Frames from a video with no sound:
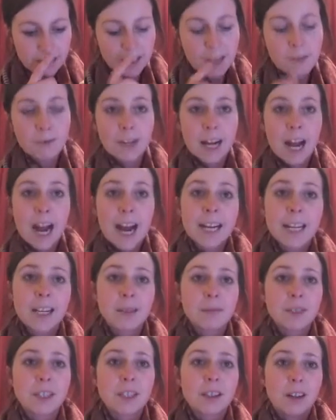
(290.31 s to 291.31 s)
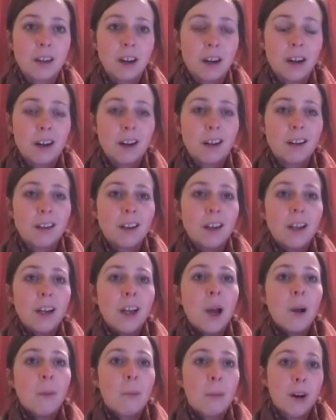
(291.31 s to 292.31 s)
different items, they're all
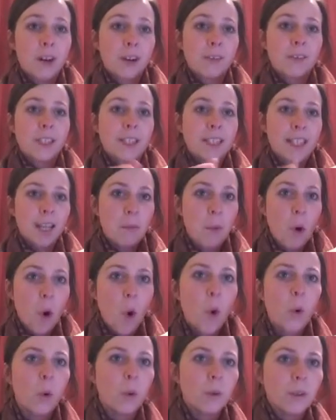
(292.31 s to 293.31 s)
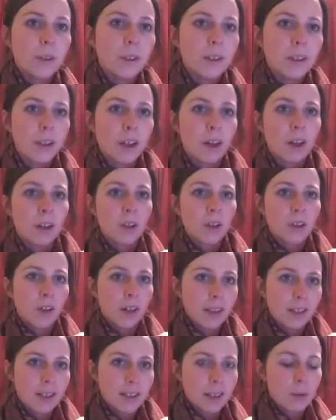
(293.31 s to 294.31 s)
part of the same whole. They all
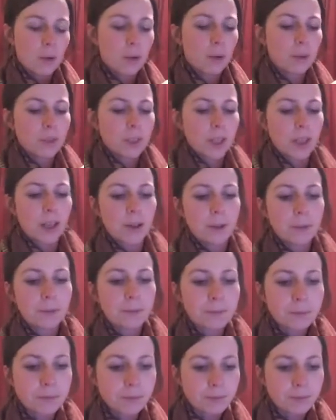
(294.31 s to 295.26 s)
create the same whole together.